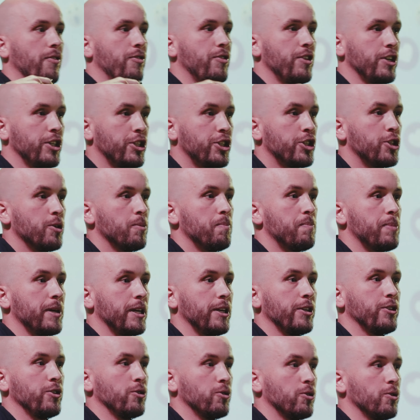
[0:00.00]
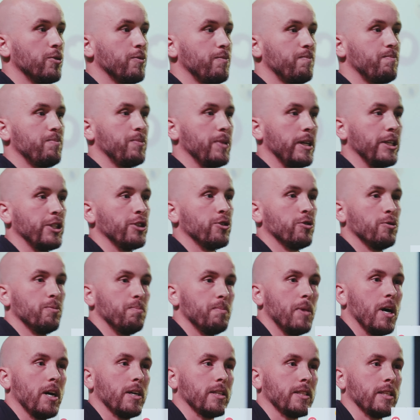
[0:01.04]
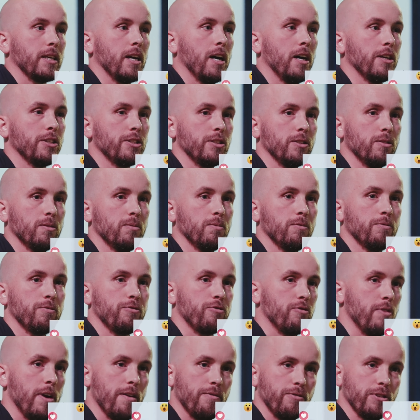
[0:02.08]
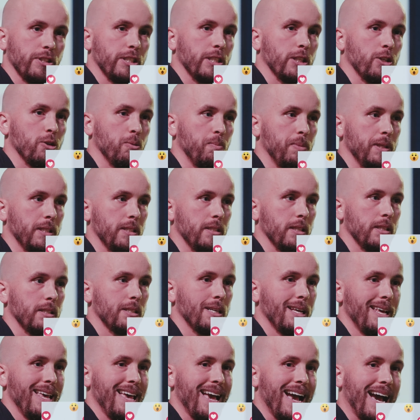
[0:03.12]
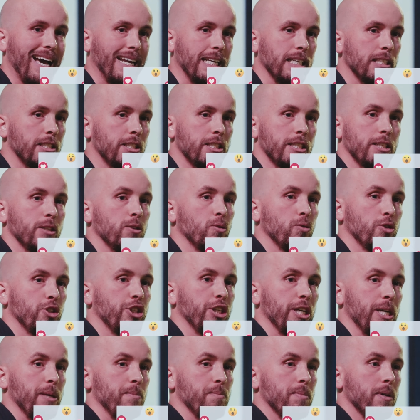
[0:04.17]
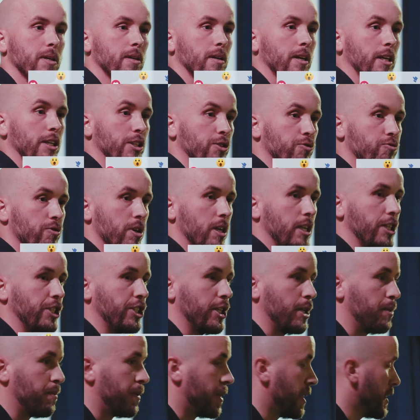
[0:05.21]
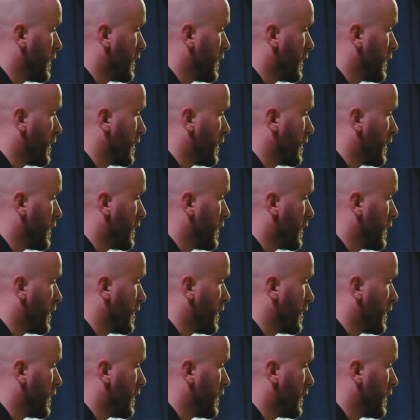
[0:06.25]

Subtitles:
this should be in your marketing arsenal for every single business, and it's still cheap. It's really cheap. And